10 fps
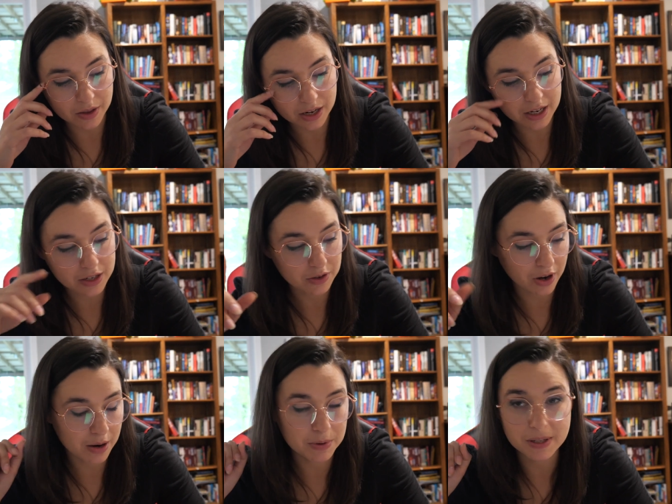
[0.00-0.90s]
Then he
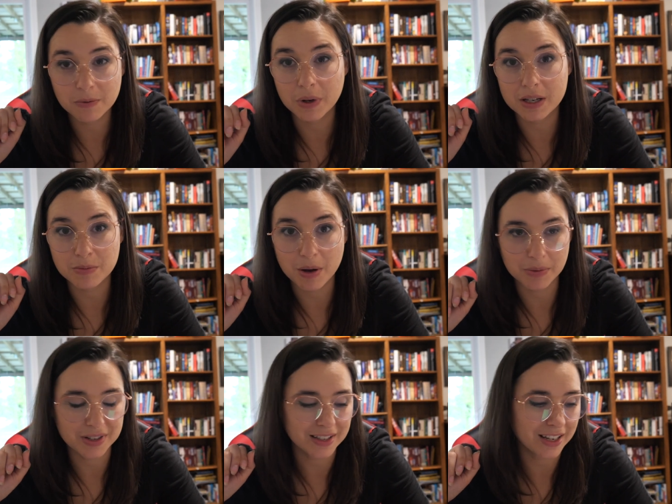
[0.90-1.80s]
describes what his mom
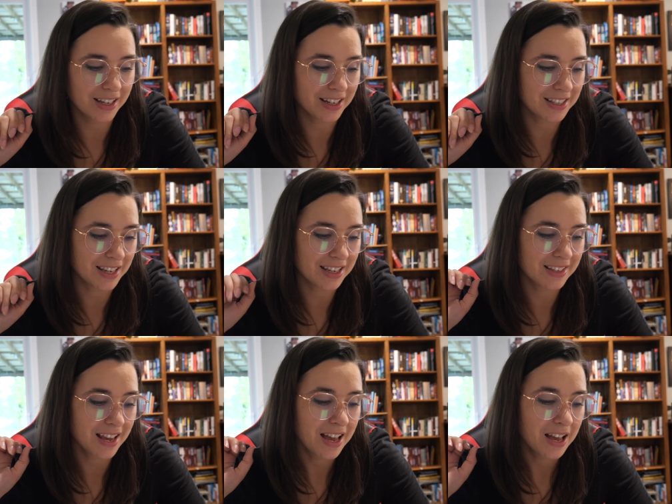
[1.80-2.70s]
looks like and he says,